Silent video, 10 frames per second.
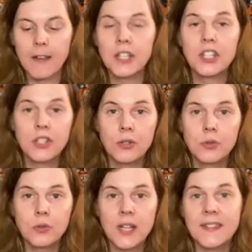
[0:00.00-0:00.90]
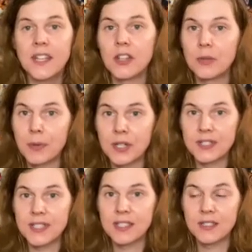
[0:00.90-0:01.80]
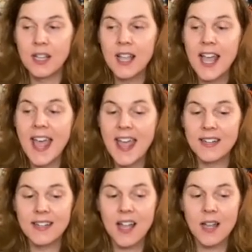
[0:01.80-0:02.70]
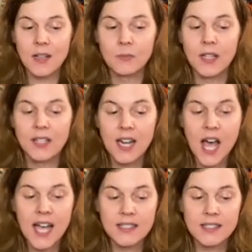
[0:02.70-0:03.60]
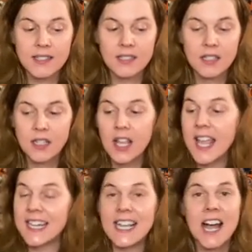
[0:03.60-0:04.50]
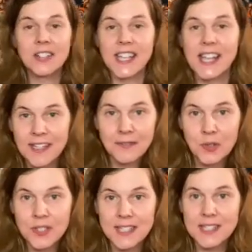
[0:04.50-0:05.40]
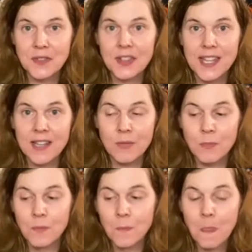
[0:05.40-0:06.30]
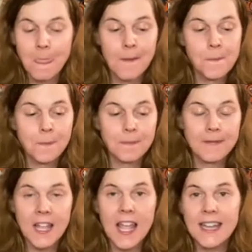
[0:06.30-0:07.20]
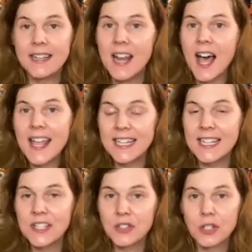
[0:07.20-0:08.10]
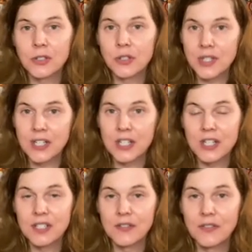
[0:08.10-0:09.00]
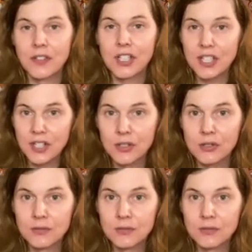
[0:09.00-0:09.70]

you and the other person, and not any outside influences for them, and not any internal triggers for you.